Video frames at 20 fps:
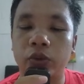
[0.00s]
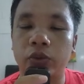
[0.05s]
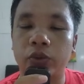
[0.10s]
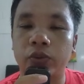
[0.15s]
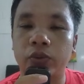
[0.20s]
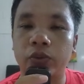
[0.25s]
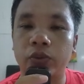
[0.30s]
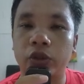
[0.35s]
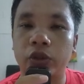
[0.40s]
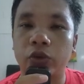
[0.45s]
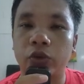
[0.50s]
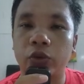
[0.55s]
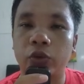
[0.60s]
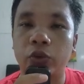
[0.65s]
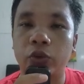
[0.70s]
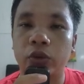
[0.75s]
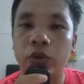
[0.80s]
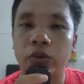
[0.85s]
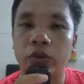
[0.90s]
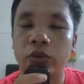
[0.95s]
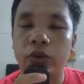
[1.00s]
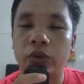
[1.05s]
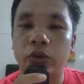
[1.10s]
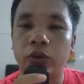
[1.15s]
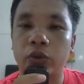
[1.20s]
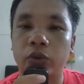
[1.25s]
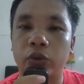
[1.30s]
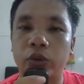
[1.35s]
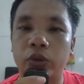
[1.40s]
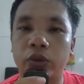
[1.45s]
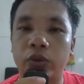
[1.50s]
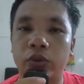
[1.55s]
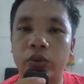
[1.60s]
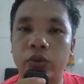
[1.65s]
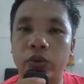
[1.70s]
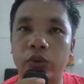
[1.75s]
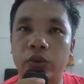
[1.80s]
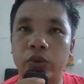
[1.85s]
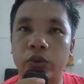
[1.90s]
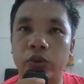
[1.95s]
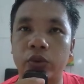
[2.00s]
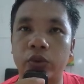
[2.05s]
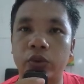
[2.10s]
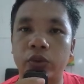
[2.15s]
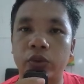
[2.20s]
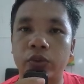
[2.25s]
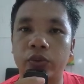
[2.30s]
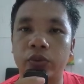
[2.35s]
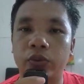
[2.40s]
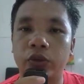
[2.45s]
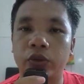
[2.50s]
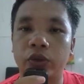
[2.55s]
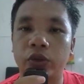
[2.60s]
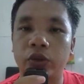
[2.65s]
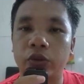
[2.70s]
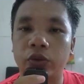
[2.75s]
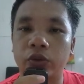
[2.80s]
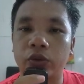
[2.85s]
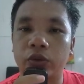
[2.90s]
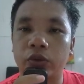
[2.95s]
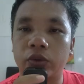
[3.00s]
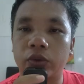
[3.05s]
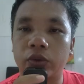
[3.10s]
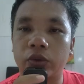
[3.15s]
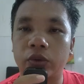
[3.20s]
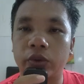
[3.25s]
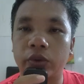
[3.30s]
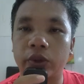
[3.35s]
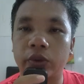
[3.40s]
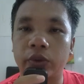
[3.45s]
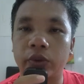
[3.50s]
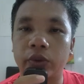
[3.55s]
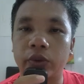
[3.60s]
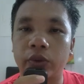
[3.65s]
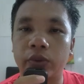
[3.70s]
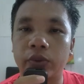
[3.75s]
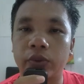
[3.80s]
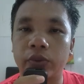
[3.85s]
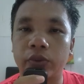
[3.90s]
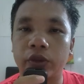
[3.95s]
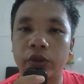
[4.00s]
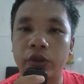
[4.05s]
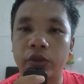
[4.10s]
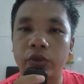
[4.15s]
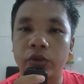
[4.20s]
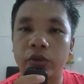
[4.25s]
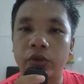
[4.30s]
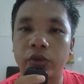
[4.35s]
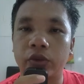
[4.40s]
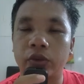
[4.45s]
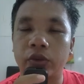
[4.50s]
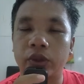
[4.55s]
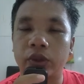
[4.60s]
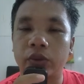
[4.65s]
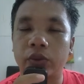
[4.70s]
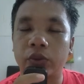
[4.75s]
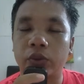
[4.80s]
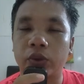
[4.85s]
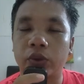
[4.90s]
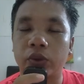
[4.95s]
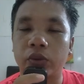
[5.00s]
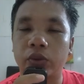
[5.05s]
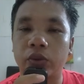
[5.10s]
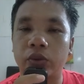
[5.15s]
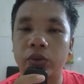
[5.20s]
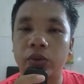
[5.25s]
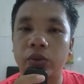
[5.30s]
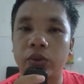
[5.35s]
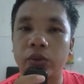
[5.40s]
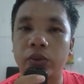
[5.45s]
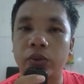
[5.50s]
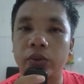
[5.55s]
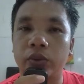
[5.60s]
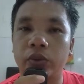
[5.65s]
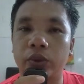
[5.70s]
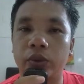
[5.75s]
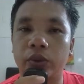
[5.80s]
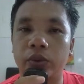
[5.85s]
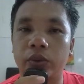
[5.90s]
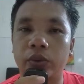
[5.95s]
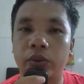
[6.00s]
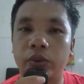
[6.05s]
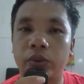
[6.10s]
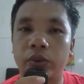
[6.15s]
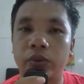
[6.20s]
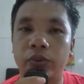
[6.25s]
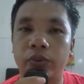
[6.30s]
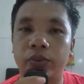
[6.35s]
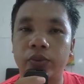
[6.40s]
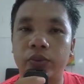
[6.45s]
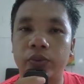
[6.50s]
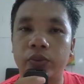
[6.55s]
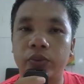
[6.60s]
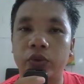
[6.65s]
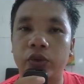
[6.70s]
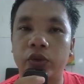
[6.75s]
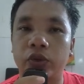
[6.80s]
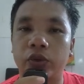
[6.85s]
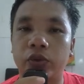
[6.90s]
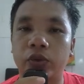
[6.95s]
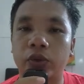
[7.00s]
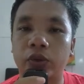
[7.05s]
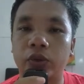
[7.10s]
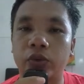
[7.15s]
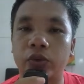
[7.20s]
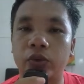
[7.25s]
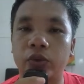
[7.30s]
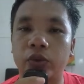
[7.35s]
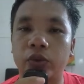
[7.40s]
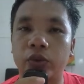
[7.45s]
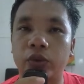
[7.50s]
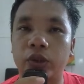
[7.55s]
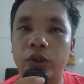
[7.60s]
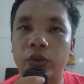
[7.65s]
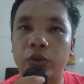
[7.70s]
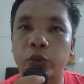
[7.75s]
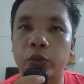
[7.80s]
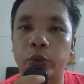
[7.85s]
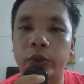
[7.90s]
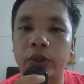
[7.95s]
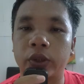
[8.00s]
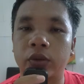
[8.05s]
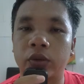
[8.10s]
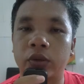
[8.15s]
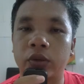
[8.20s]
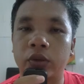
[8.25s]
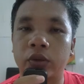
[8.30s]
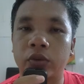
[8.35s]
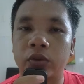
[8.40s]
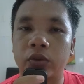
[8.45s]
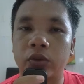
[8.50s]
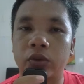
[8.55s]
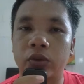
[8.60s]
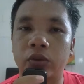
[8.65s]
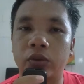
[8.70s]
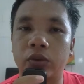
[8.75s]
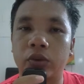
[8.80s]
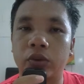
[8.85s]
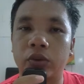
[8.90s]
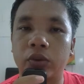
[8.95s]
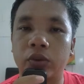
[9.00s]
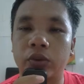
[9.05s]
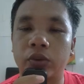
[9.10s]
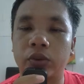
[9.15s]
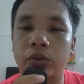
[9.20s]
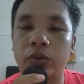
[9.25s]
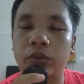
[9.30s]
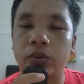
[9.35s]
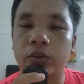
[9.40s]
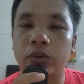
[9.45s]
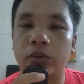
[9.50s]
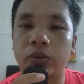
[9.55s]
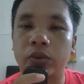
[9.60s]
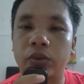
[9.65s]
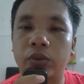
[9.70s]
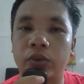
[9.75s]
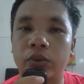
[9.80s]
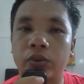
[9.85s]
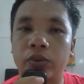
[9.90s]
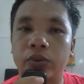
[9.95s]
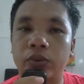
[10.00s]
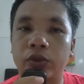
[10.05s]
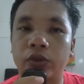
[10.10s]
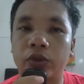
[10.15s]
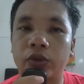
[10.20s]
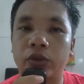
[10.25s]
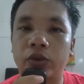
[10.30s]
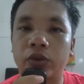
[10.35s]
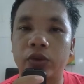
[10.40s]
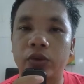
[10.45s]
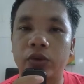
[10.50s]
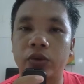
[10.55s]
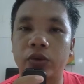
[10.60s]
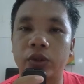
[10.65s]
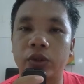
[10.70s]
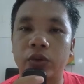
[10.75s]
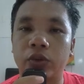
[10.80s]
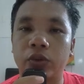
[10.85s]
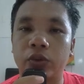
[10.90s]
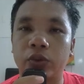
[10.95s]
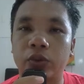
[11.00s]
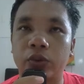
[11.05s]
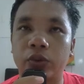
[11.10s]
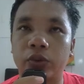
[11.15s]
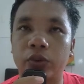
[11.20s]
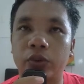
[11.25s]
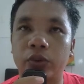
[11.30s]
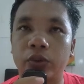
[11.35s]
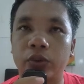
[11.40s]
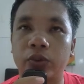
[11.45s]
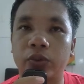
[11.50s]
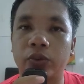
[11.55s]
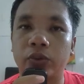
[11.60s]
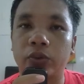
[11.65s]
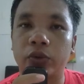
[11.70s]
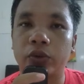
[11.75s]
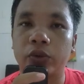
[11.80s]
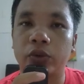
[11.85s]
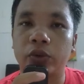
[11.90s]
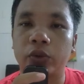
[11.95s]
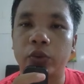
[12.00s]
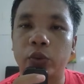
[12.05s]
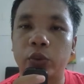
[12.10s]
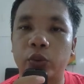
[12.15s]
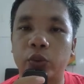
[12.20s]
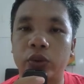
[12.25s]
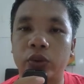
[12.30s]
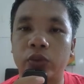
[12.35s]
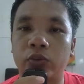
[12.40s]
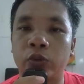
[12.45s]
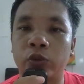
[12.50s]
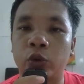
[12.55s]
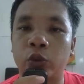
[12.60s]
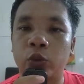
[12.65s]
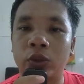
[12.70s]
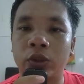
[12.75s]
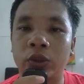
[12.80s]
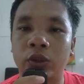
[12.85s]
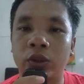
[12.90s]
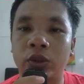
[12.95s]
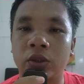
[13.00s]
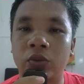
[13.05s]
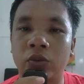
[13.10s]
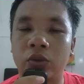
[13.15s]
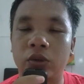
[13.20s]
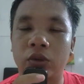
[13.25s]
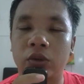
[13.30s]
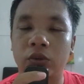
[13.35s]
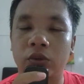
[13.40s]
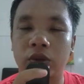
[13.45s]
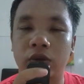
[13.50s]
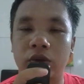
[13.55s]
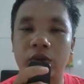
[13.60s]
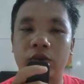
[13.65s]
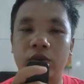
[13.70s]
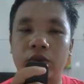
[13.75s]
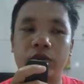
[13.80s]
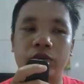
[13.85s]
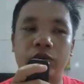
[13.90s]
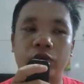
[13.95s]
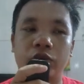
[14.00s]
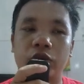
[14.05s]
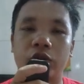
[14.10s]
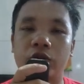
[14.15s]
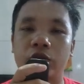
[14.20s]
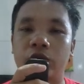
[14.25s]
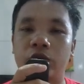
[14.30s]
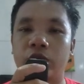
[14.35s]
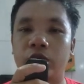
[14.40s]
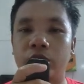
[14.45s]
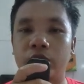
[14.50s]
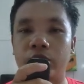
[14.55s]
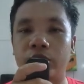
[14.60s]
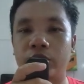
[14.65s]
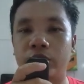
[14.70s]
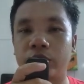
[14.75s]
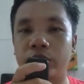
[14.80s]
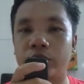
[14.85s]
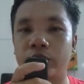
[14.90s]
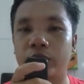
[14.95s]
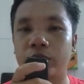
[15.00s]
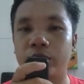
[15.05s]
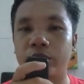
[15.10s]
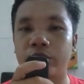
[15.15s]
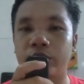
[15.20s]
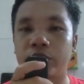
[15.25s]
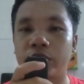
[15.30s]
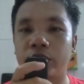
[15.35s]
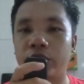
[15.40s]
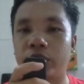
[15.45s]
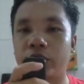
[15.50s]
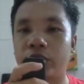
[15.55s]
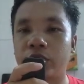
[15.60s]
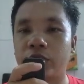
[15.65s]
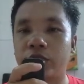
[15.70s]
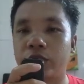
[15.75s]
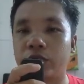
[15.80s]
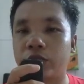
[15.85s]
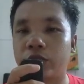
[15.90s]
"Lucas," she exclaimed. Surprise and slight confusion in her voice. Lucas didn't say anything. Only gestured for her to follow Scout. "Trust me," he said. His eyes full of reassurance.